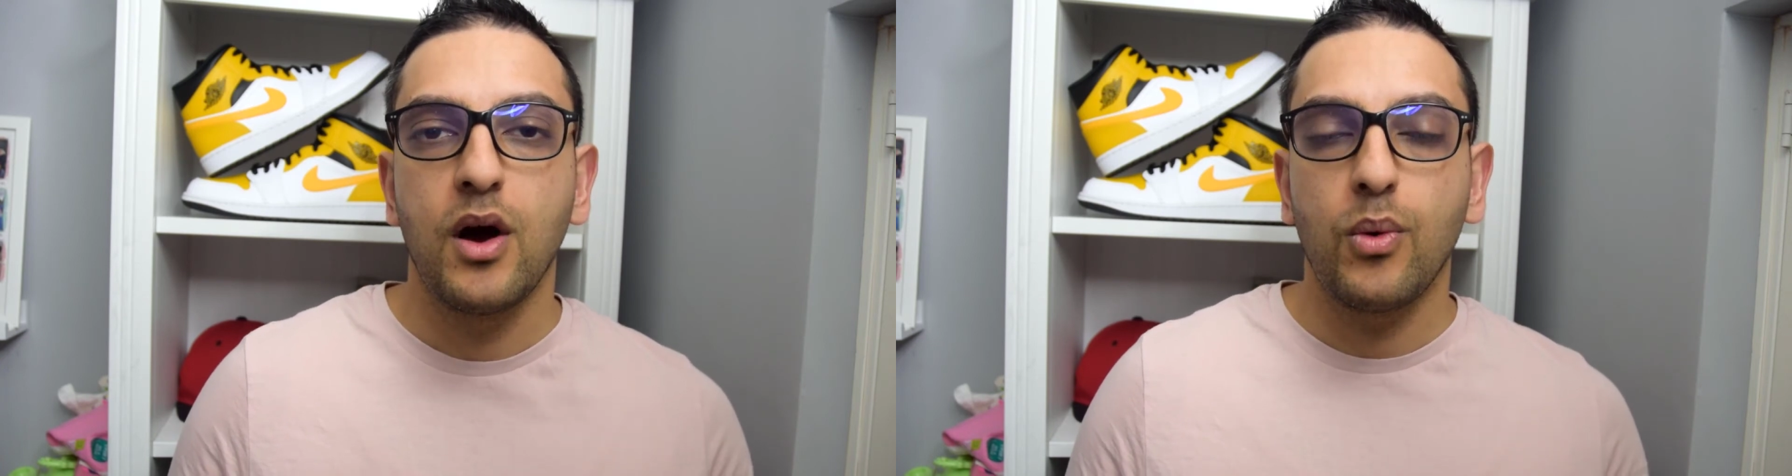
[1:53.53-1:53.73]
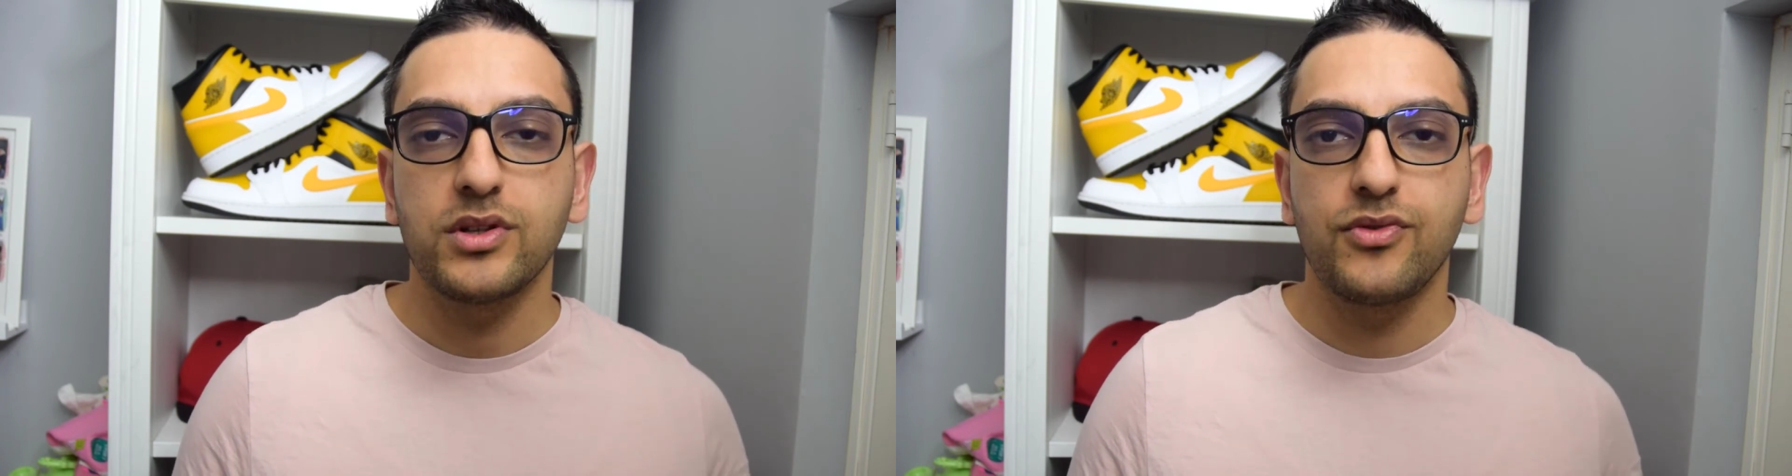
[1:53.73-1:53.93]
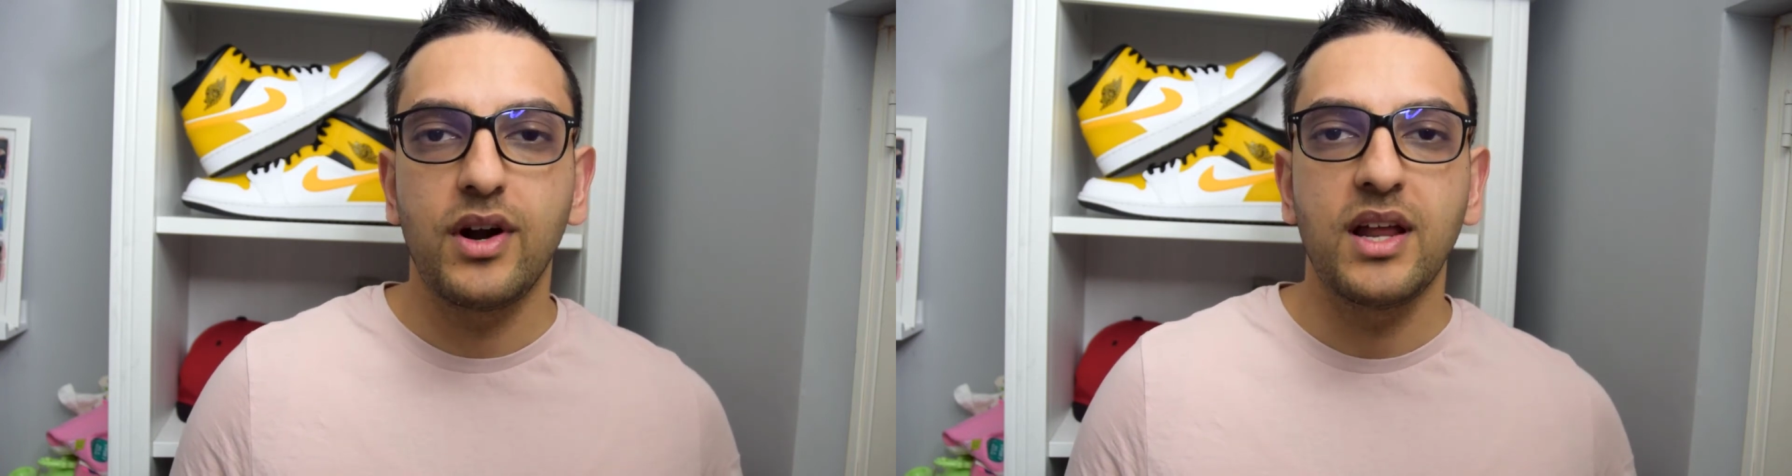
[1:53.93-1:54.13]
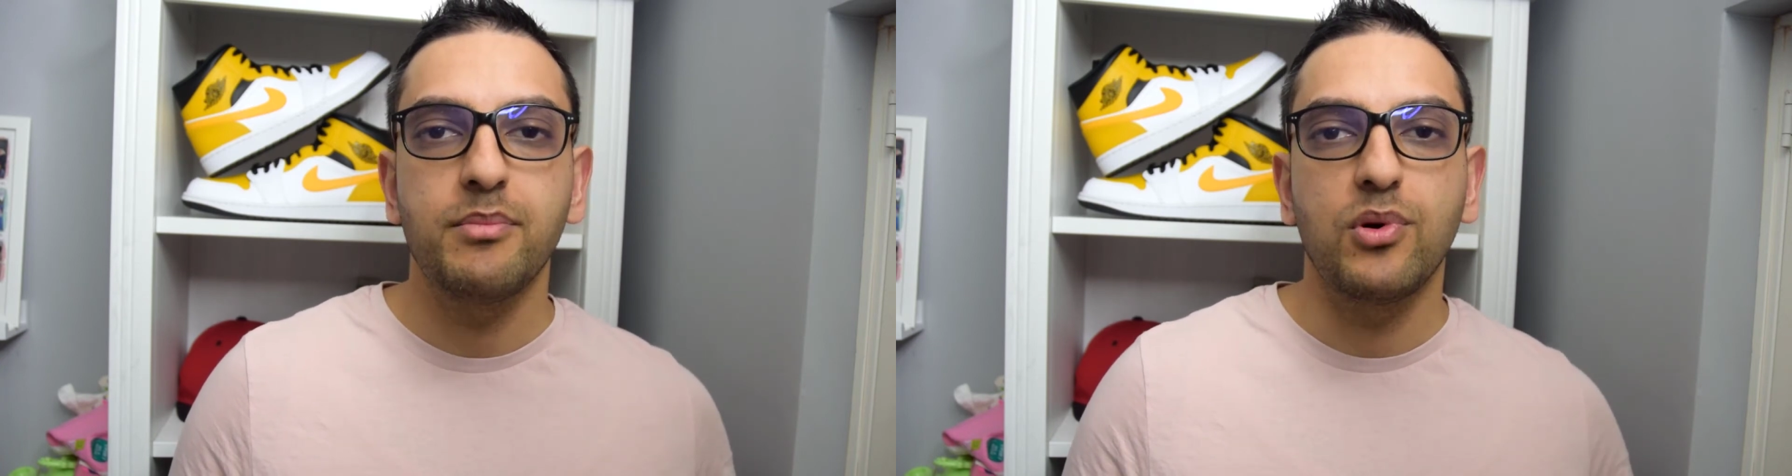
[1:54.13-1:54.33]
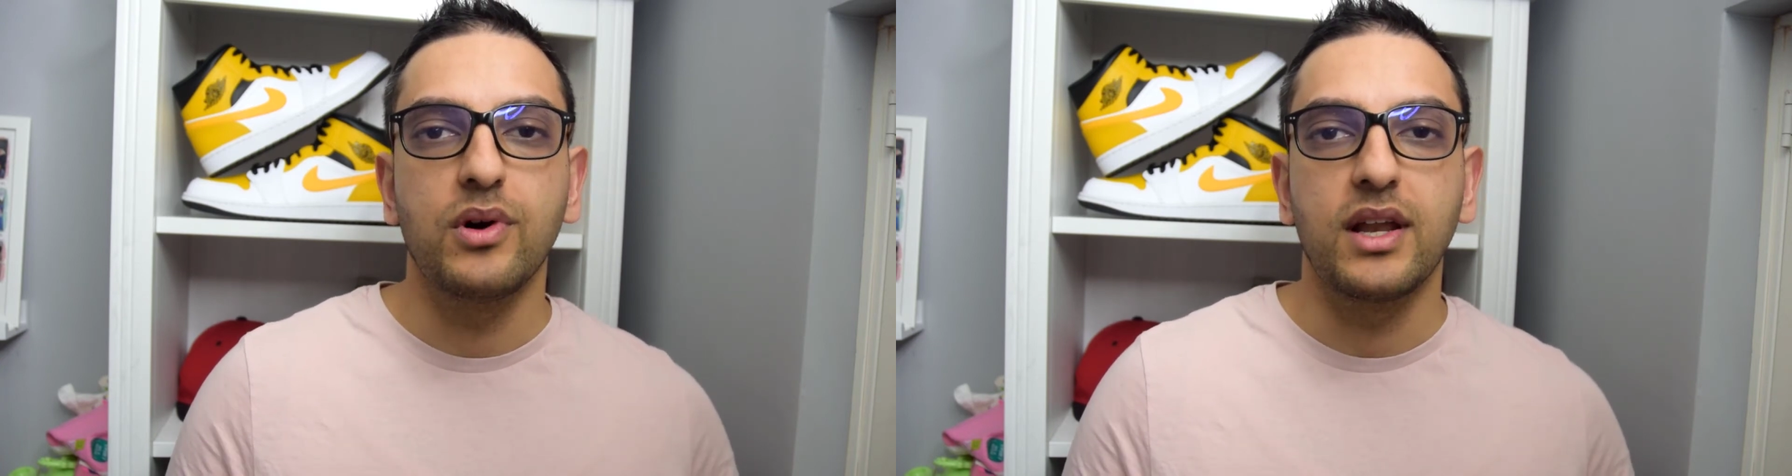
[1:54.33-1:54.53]
what's really
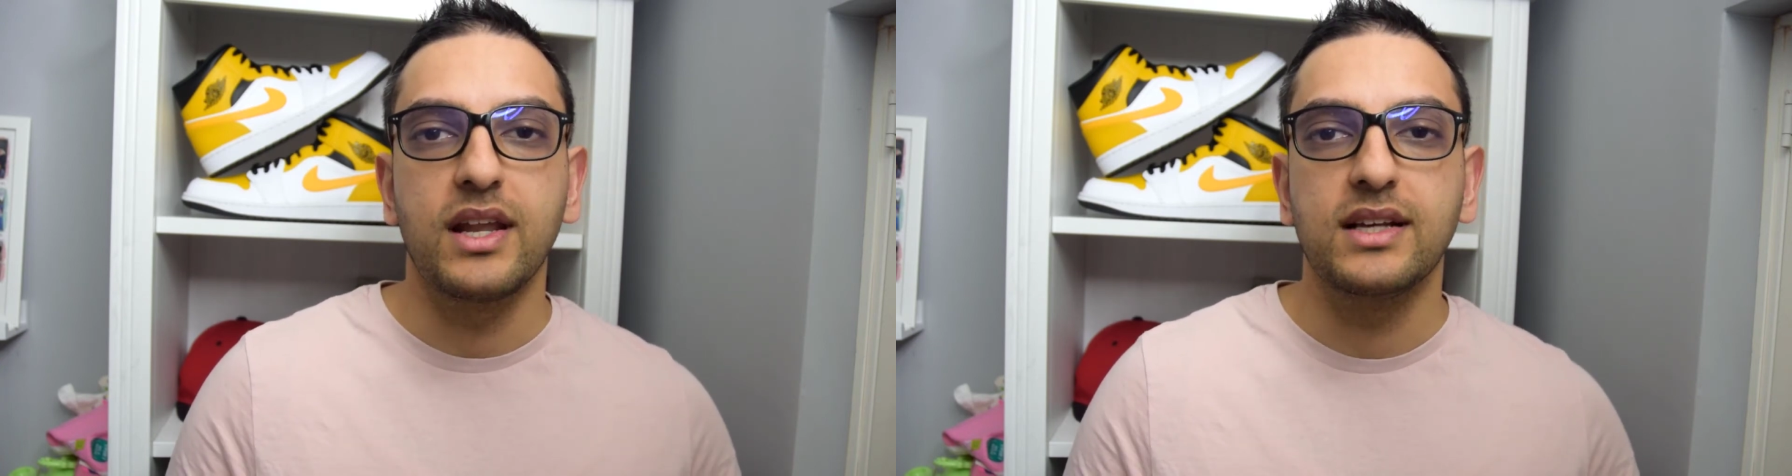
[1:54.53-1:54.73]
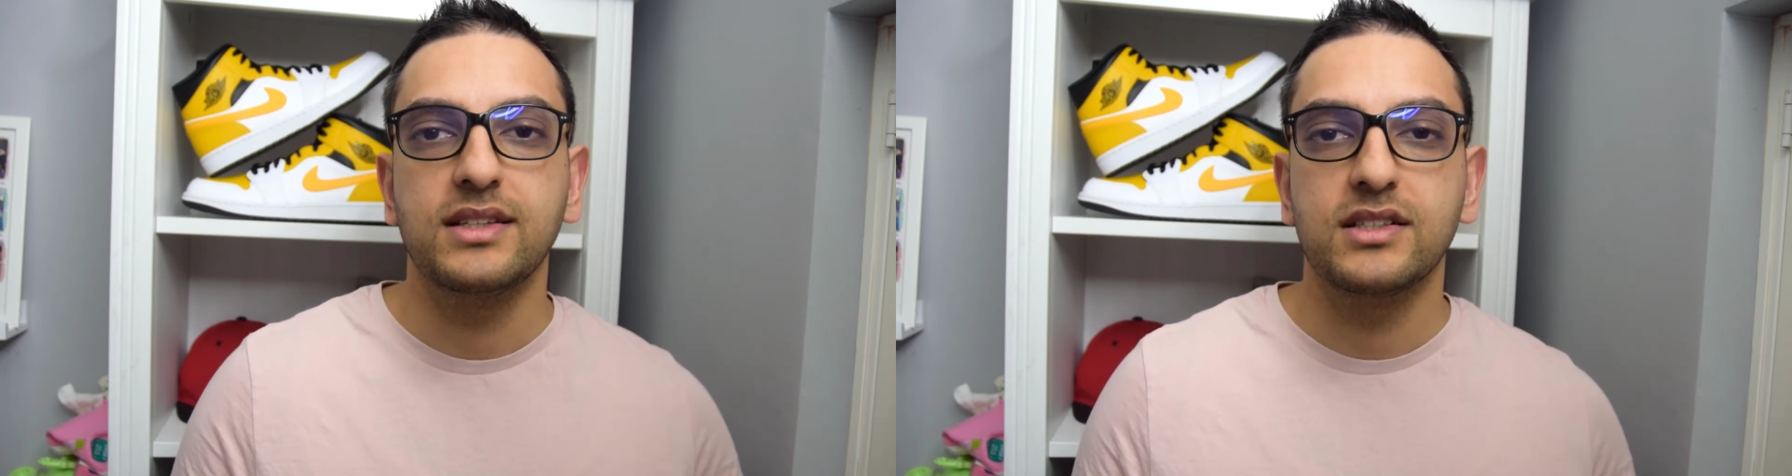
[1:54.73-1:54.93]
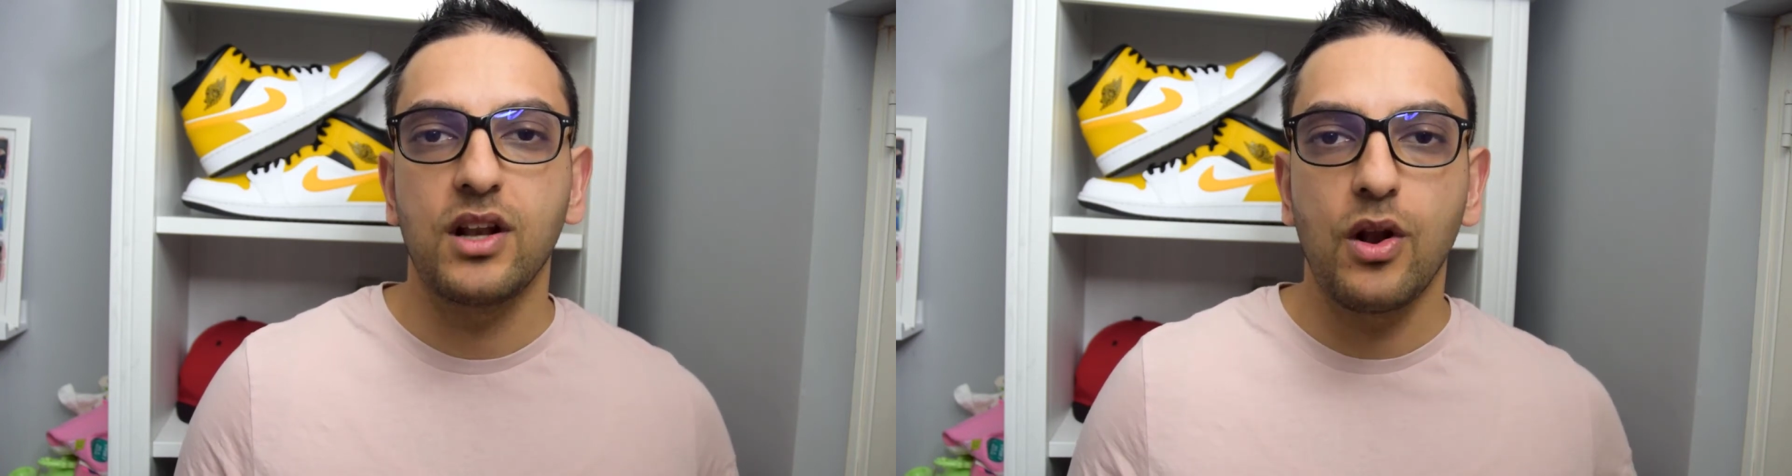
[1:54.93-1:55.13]
important is there's a